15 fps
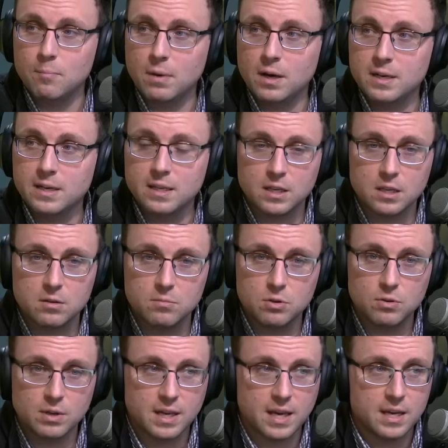Monday the
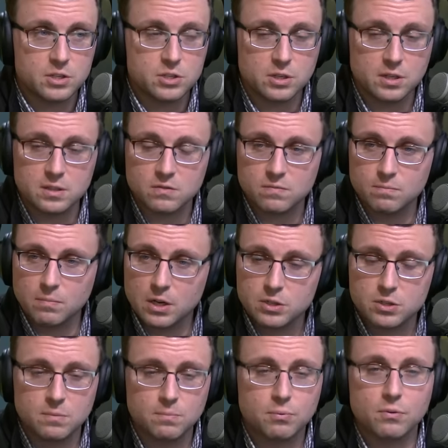communication is
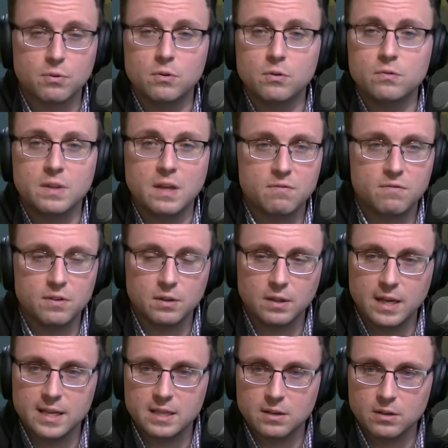much improved. They feel
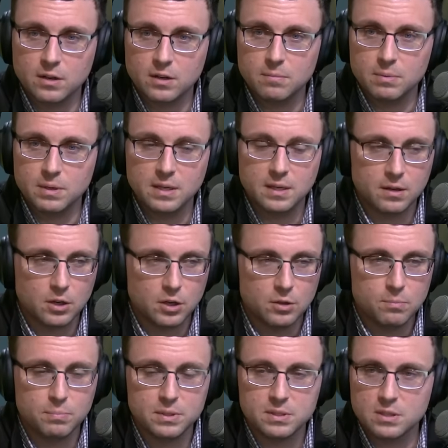like they're going to be in a
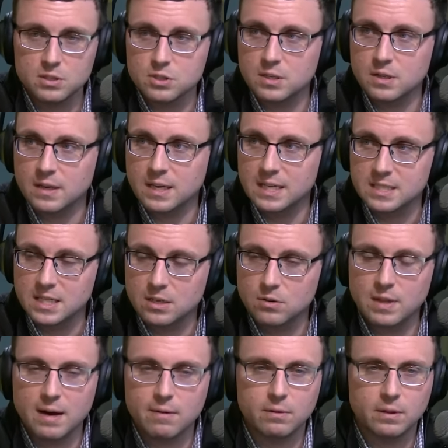good position to
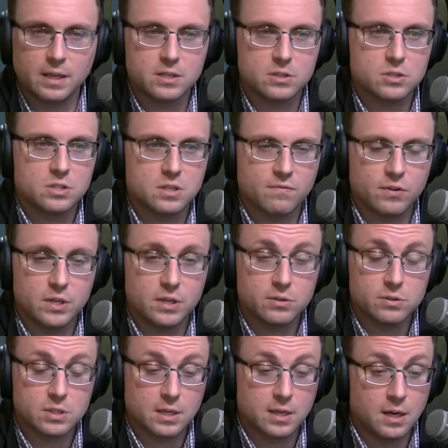continue that relationship for
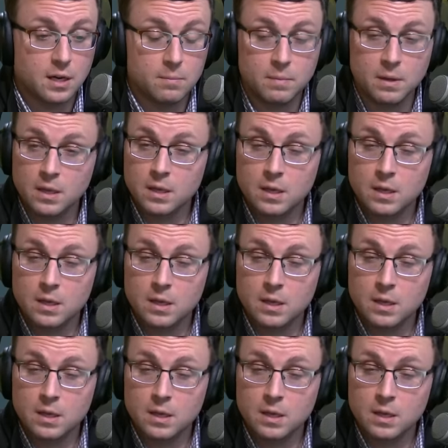years to come.